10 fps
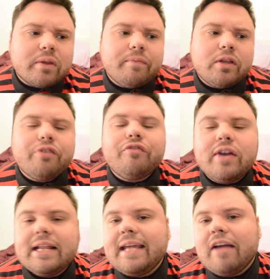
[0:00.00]
they don't
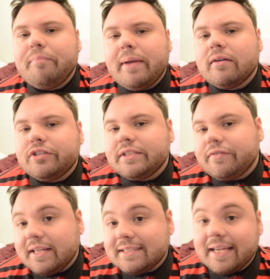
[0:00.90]
really have boundaries of
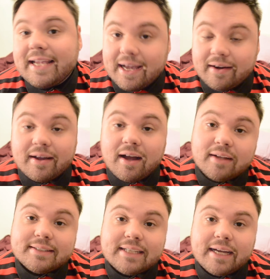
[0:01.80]
things they can and
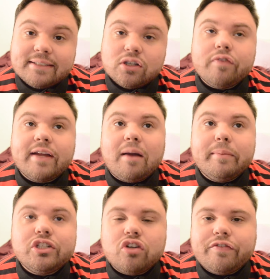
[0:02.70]
can't say. So if they come
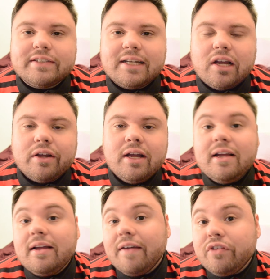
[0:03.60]
into your office, they go,
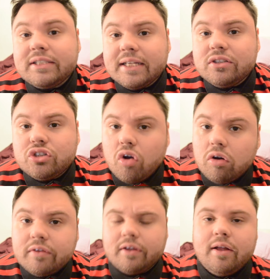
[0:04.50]
"Have you seen
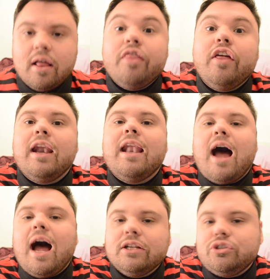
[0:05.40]
John, the the
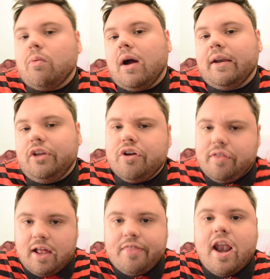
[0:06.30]
large one? You know,
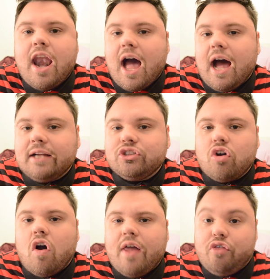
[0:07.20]
the the large
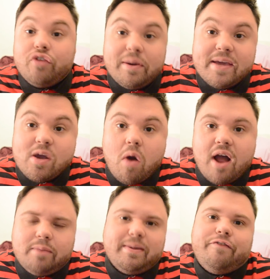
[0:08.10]
guy, the really big
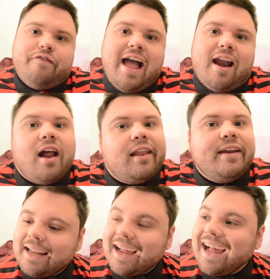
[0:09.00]
one, the big fat ugly
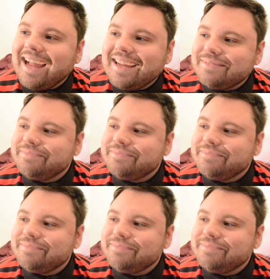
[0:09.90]
dog." guy.